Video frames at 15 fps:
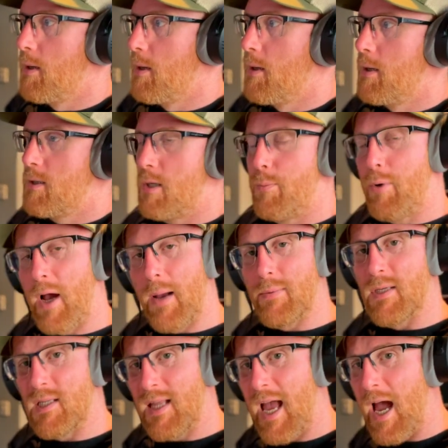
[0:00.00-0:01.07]
So perhaps
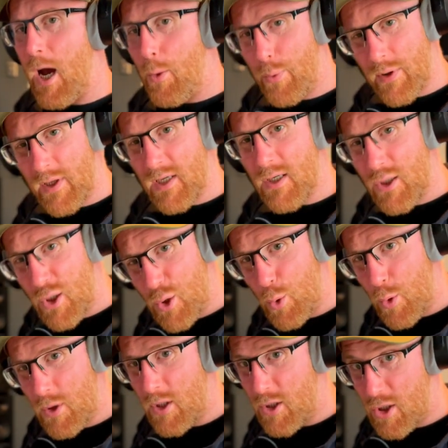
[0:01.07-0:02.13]
now with this
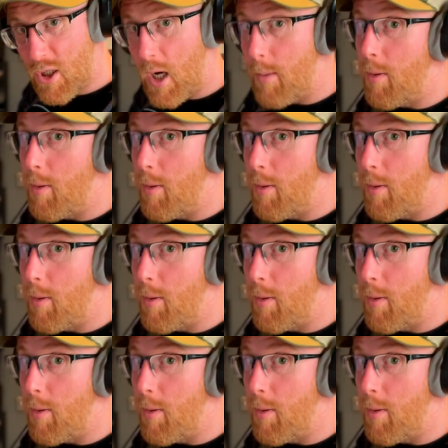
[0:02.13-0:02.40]
shorter, sharper